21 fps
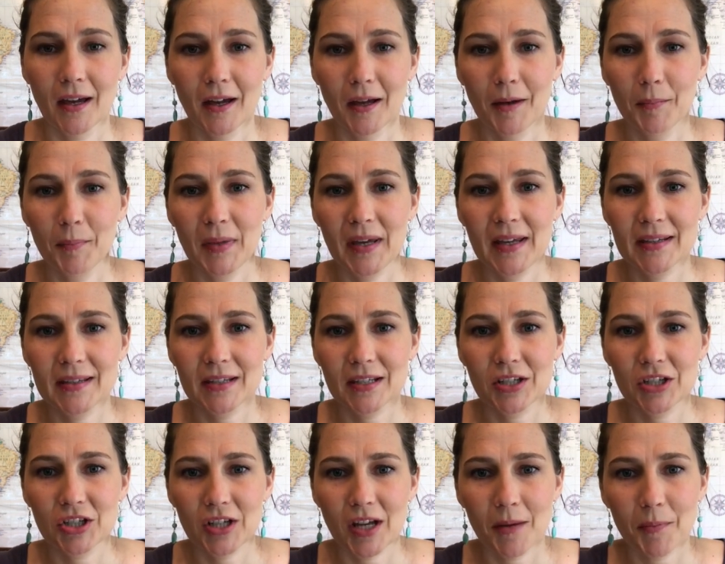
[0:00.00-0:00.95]
A basic
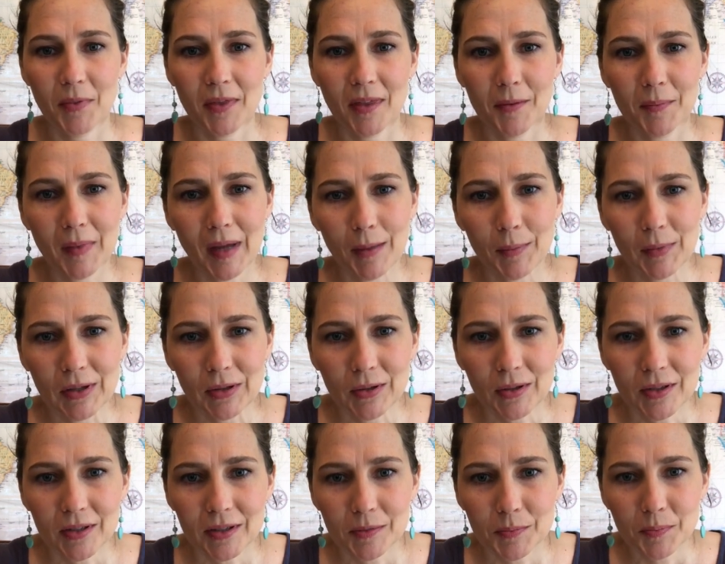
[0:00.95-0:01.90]
shape that maybe you
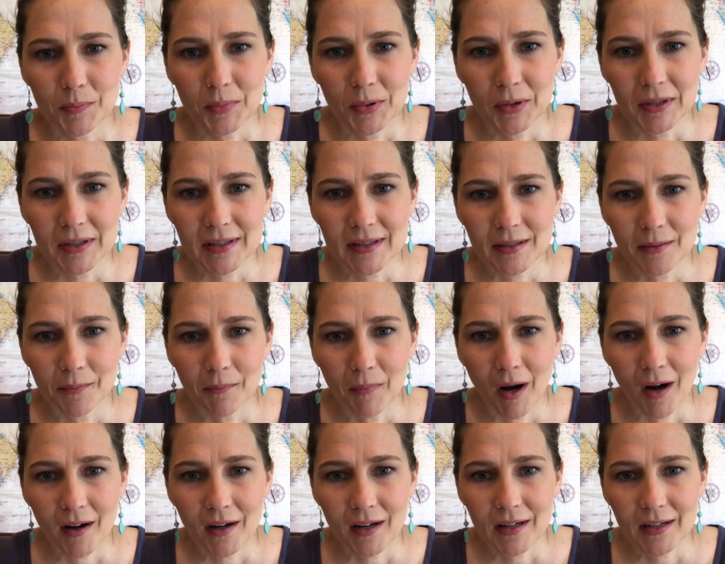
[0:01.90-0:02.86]
could put some
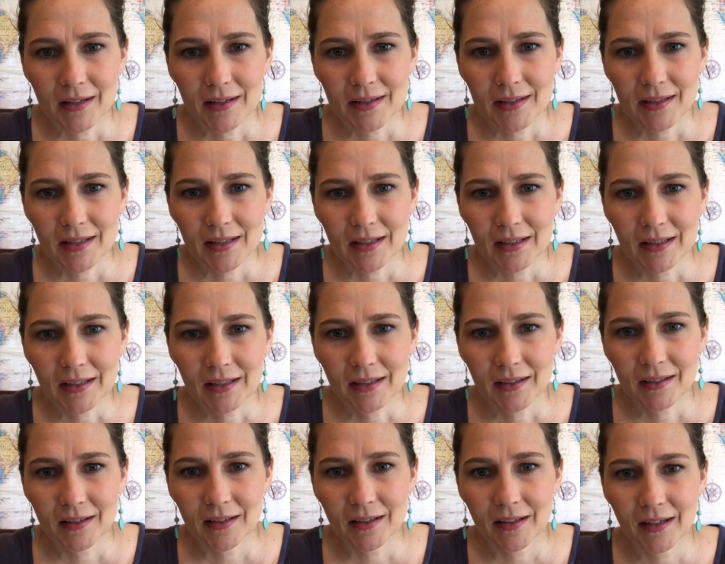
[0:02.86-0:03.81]
markings in,
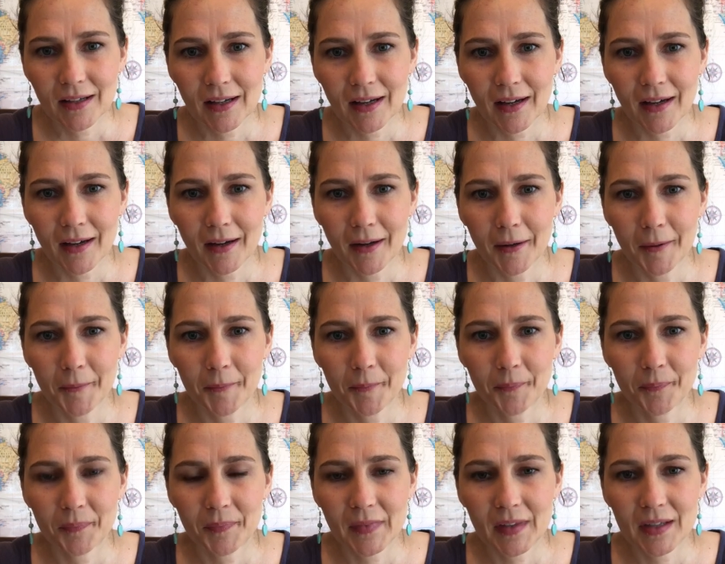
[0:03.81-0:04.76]

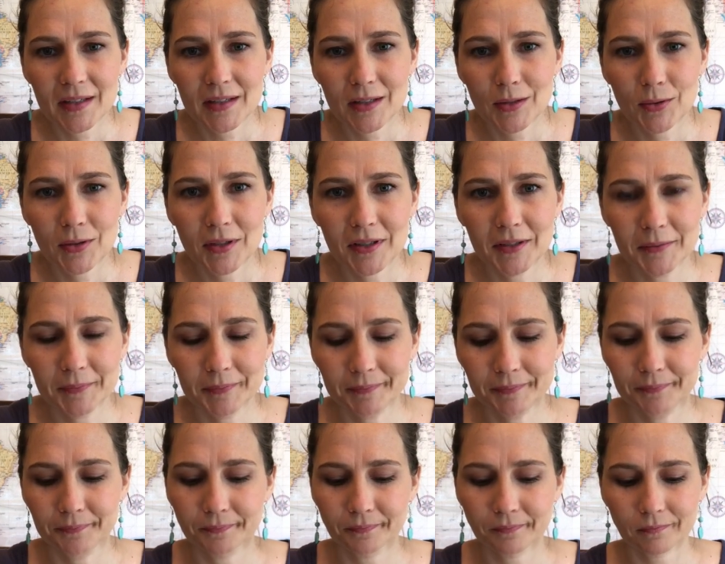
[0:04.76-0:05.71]
because you can
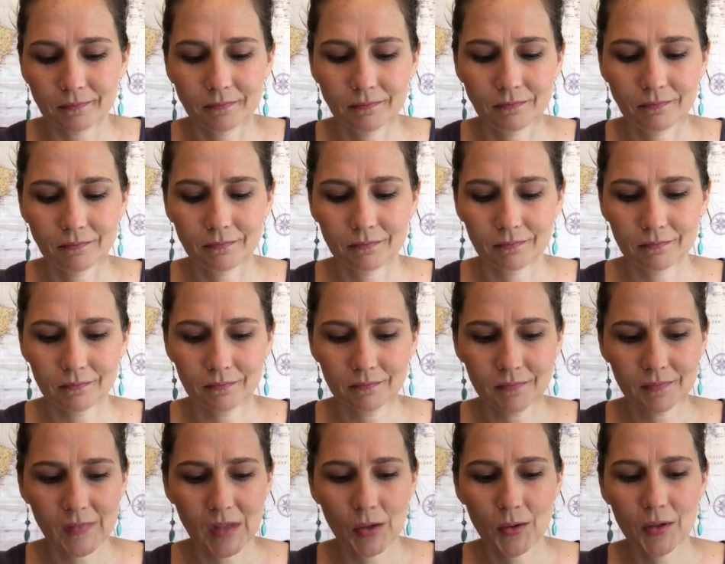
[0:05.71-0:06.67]

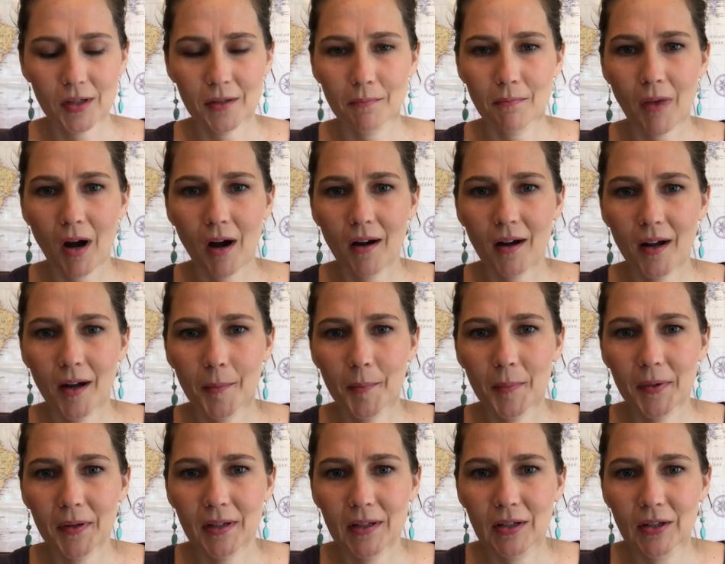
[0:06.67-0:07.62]
mark
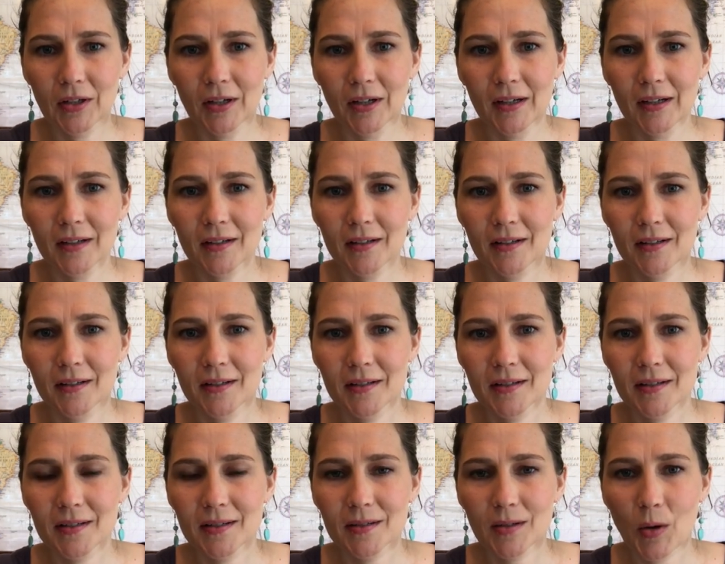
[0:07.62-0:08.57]
up your
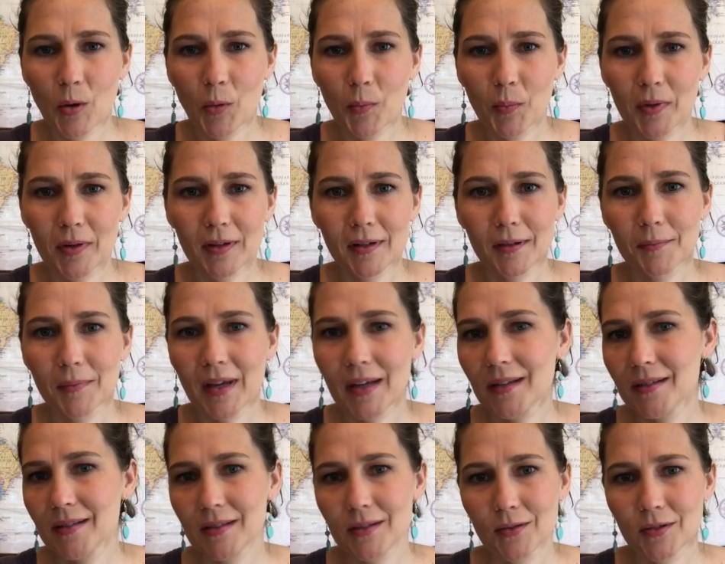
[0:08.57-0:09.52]
soap.
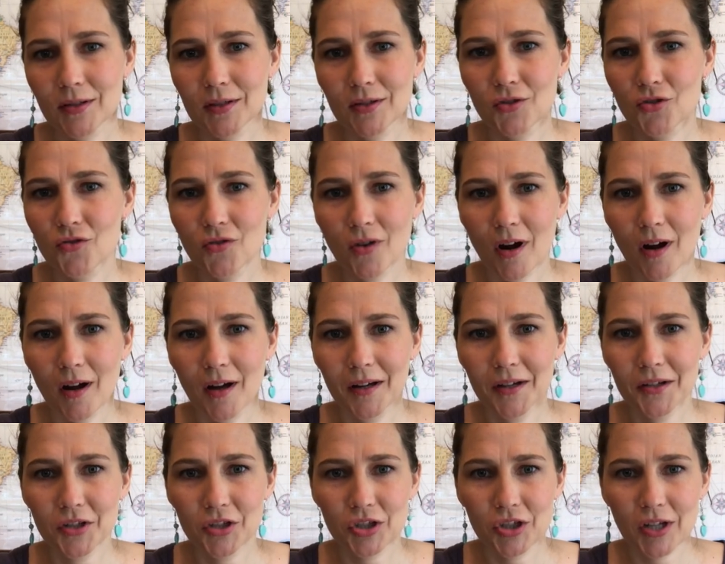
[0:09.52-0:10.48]
You can
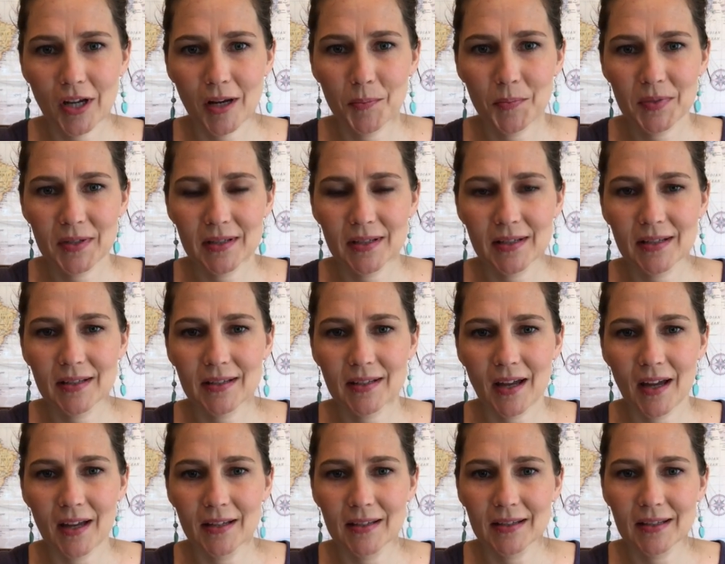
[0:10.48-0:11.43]
draw shapes and
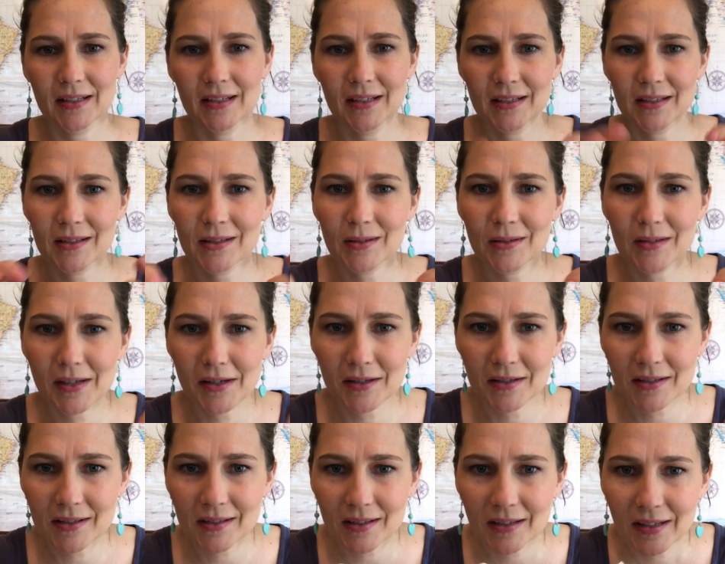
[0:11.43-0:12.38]
designs in it. So
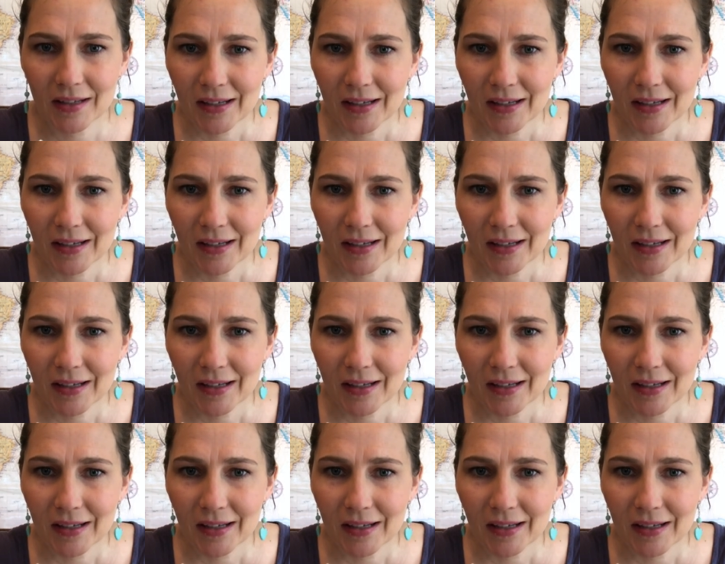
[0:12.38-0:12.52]
there's